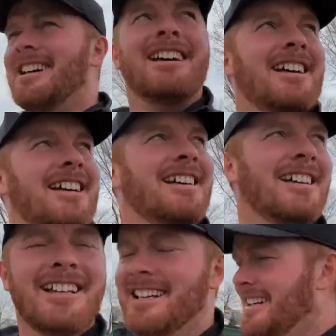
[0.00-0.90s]
ladies and
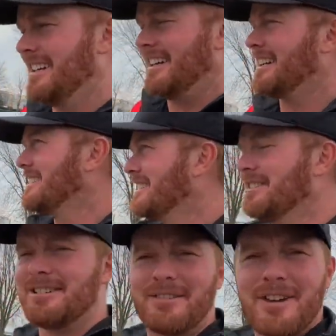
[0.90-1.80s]
gents. I guess they
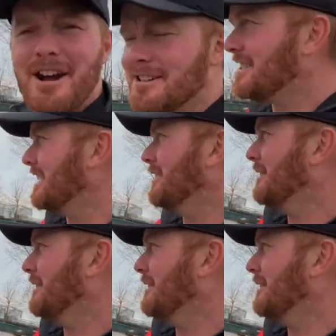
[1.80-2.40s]
don't have carts anyways.